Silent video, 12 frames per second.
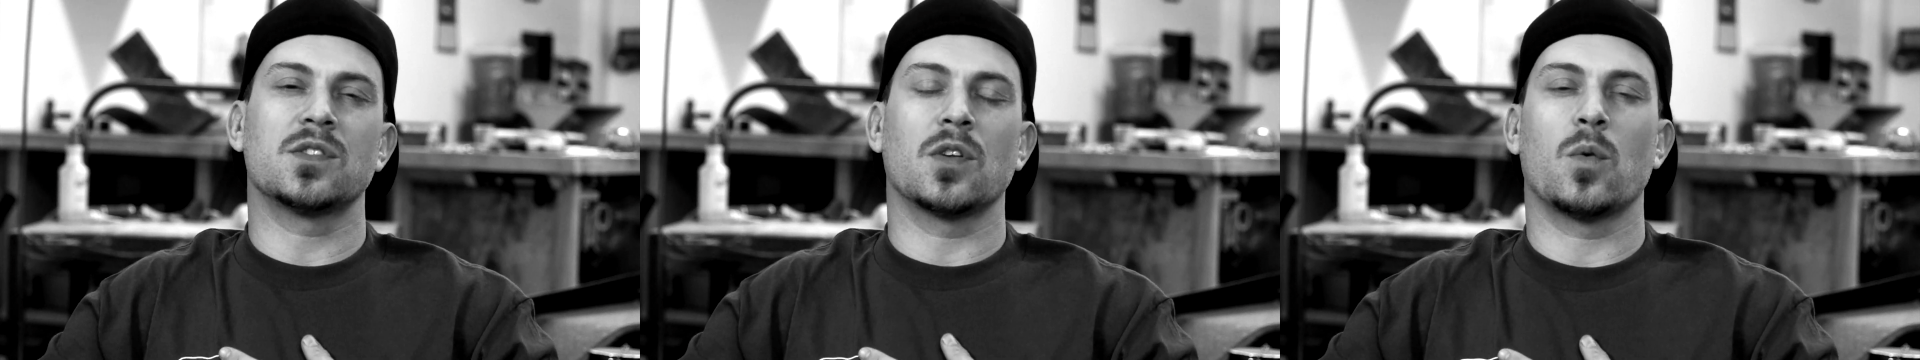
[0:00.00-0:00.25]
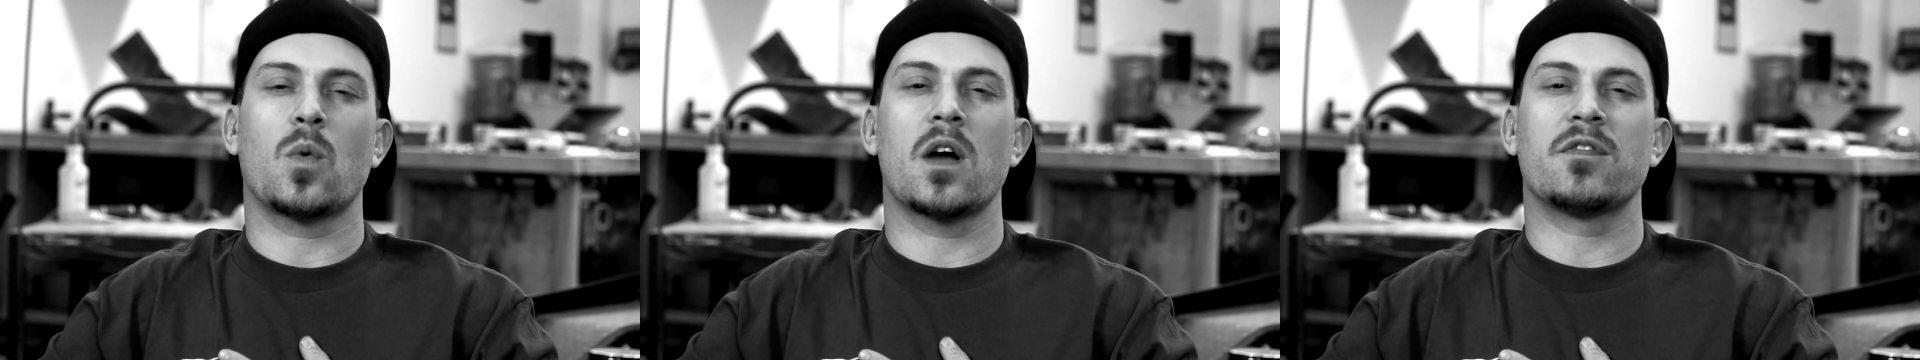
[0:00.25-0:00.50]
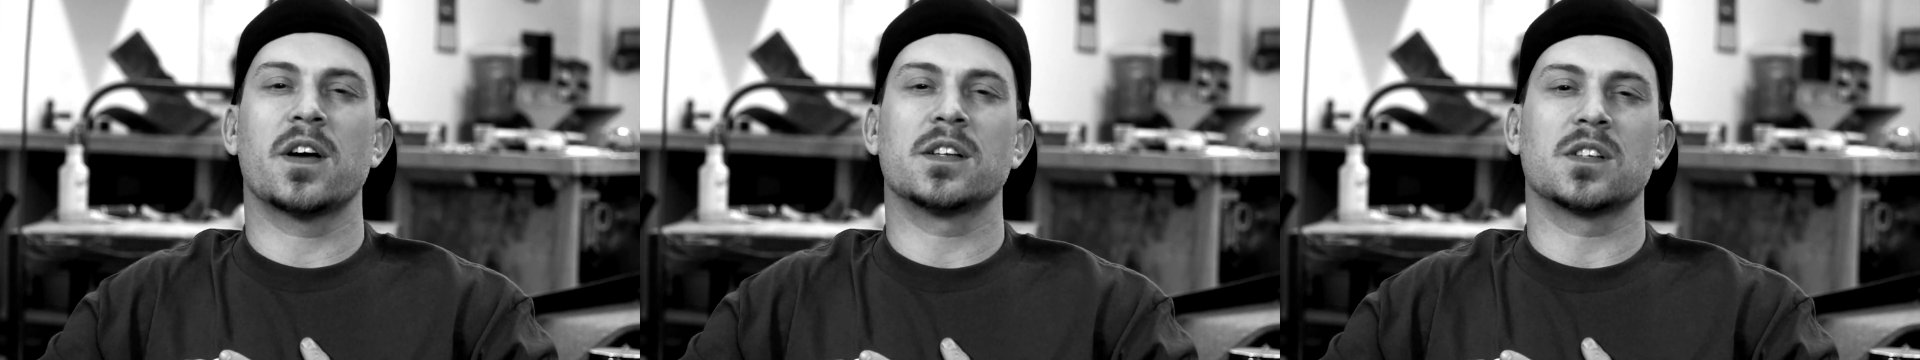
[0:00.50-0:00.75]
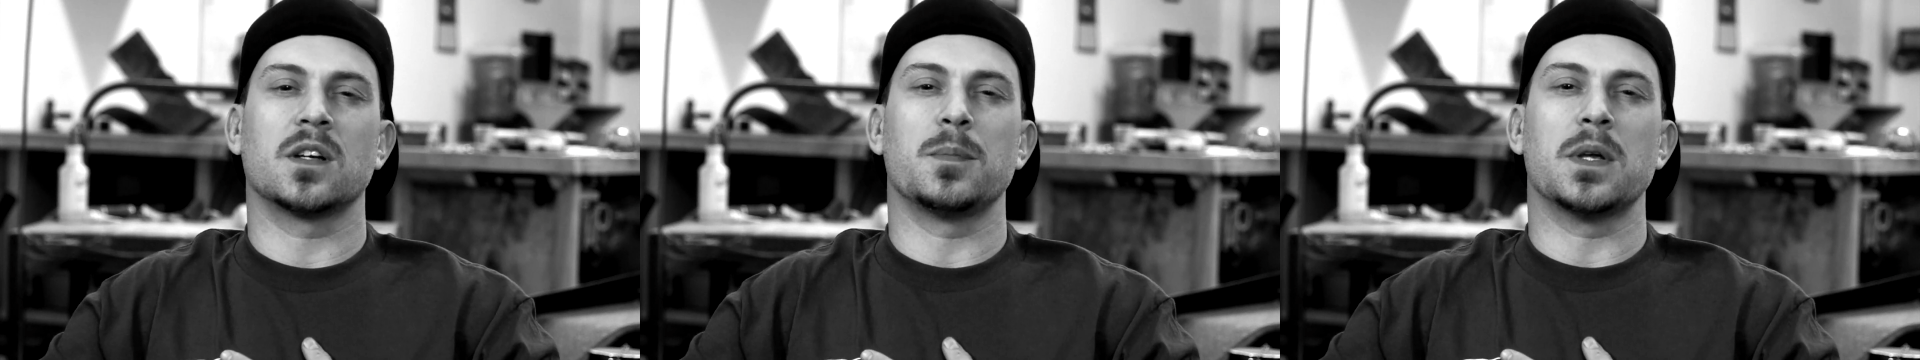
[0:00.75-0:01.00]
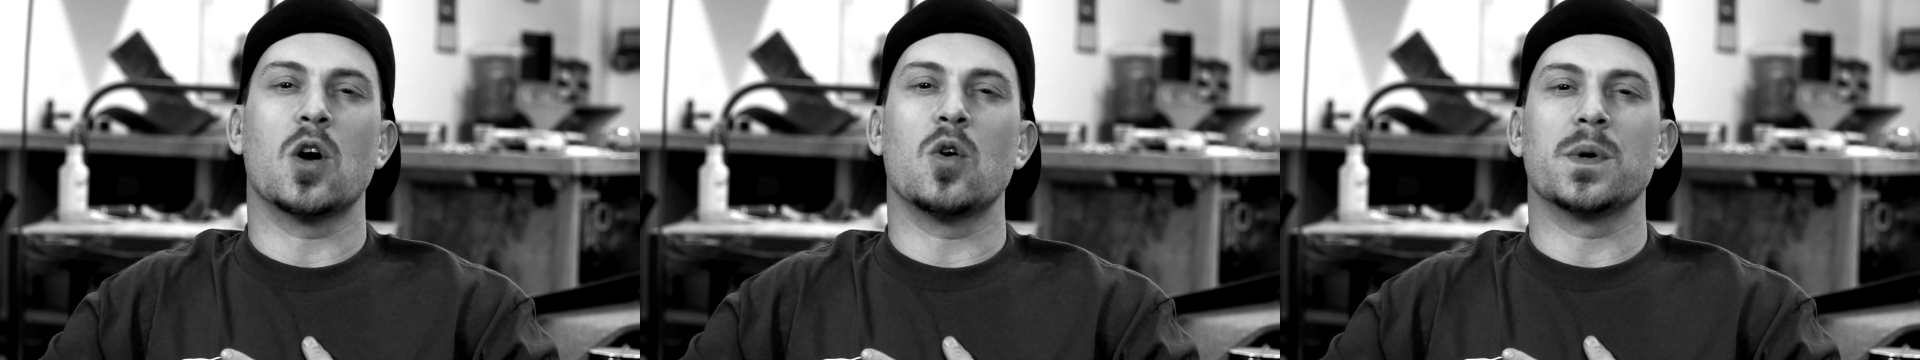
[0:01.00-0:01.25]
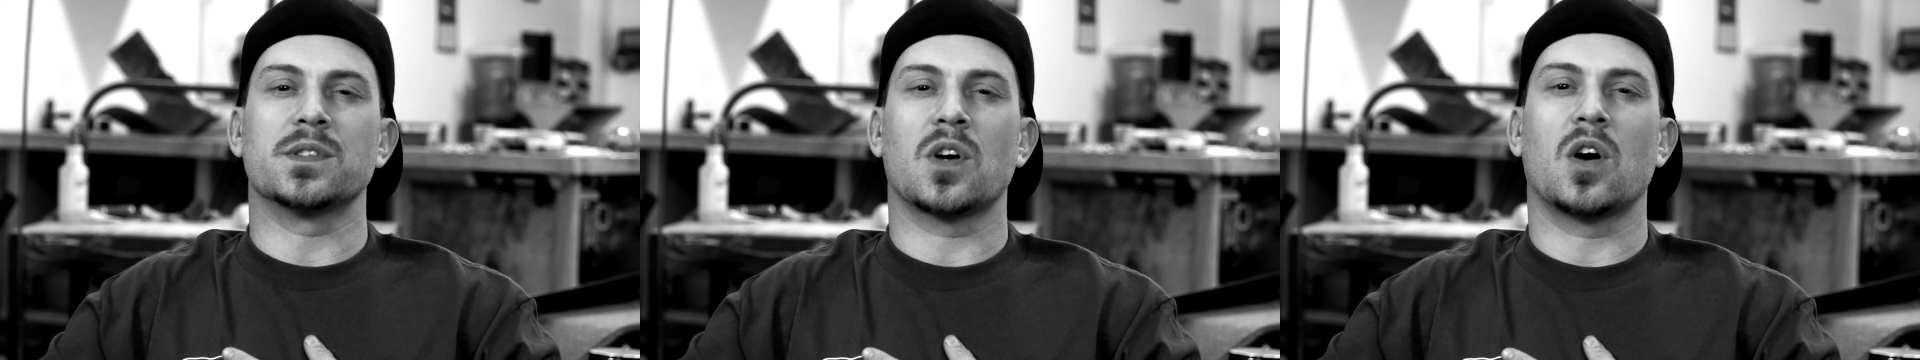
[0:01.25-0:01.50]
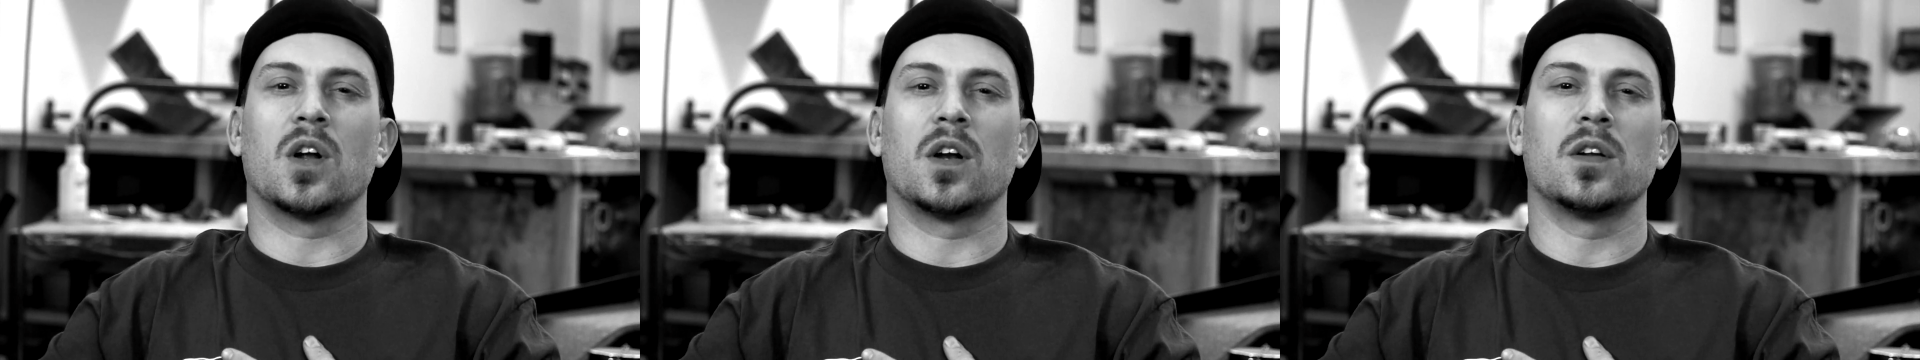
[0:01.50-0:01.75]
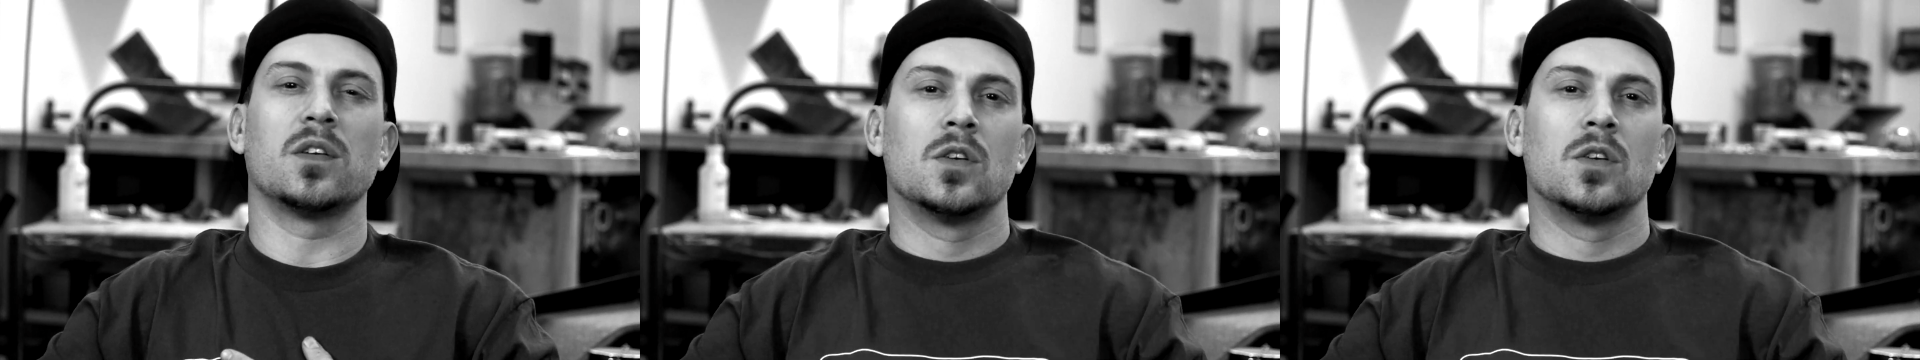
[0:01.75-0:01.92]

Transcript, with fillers: so the Wi-Fi is going to be always on.